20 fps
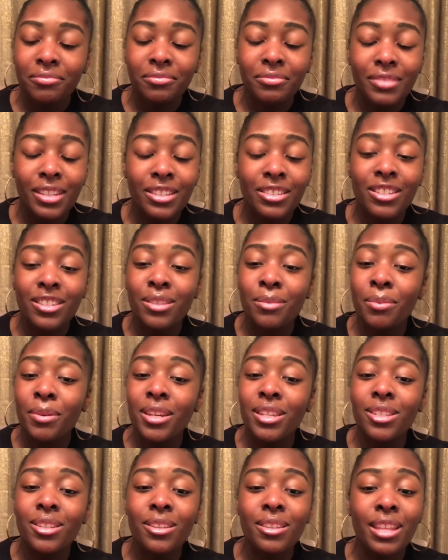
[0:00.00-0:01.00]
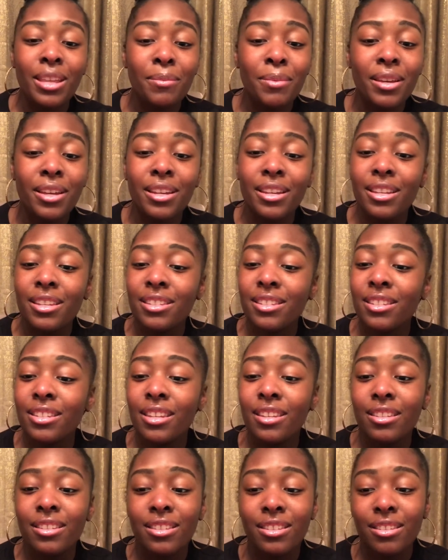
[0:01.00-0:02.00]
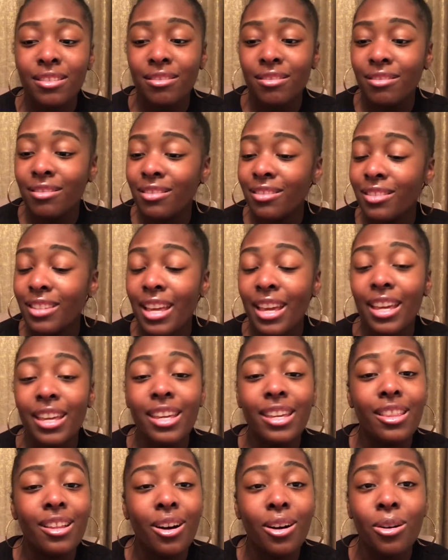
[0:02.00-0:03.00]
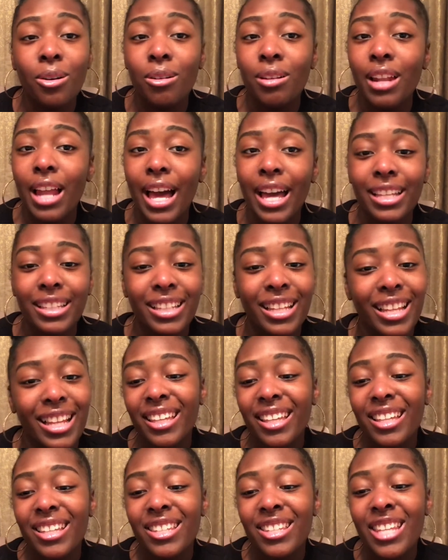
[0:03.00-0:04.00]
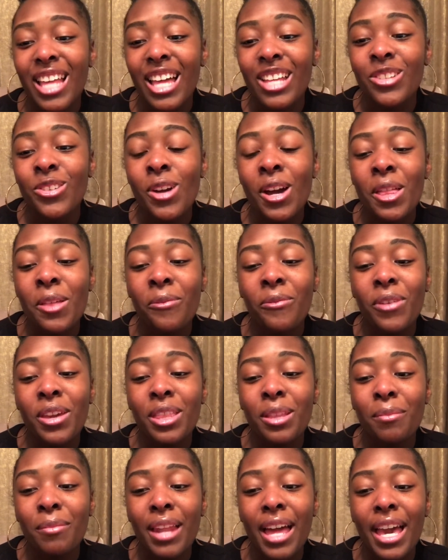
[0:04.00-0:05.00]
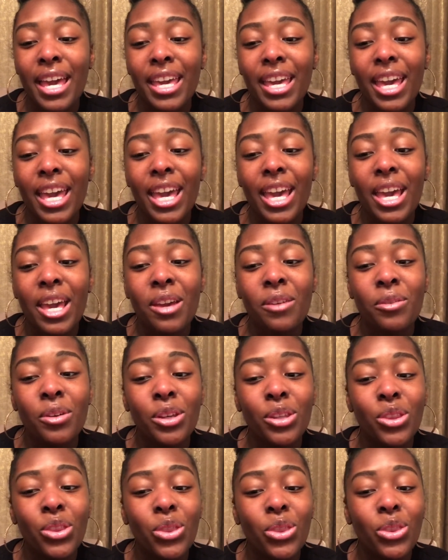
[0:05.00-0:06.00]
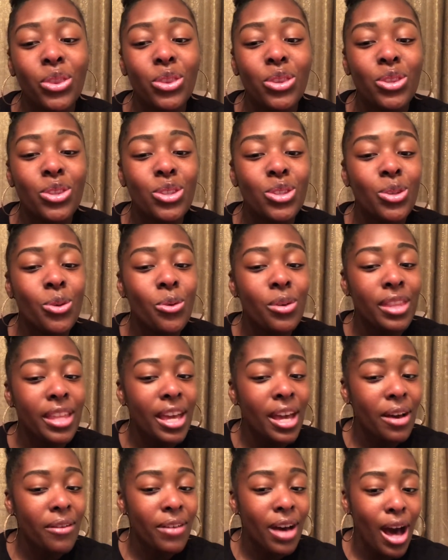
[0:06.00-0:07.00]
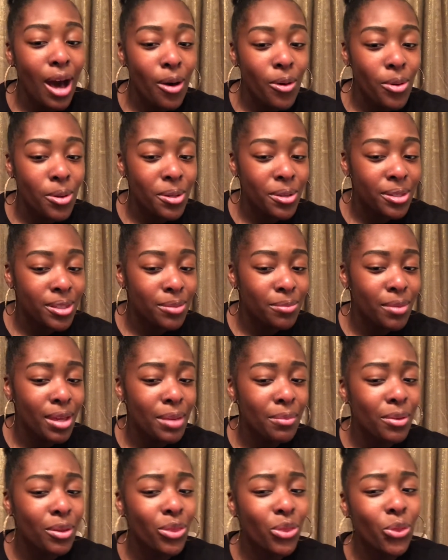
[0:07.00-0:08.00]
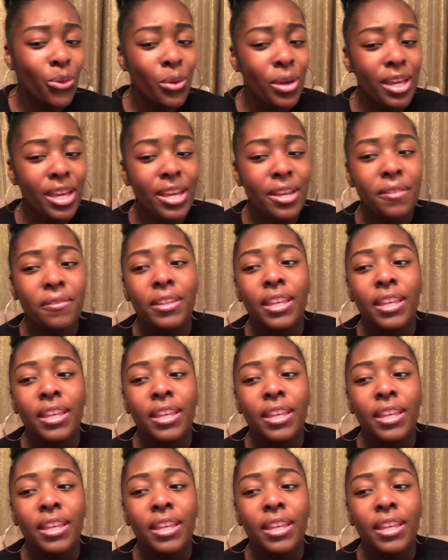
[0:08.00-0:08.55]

it just depends on the day because they can eat a whole lot. Like, I try to feed them like every 2.5 hours, maybe 3.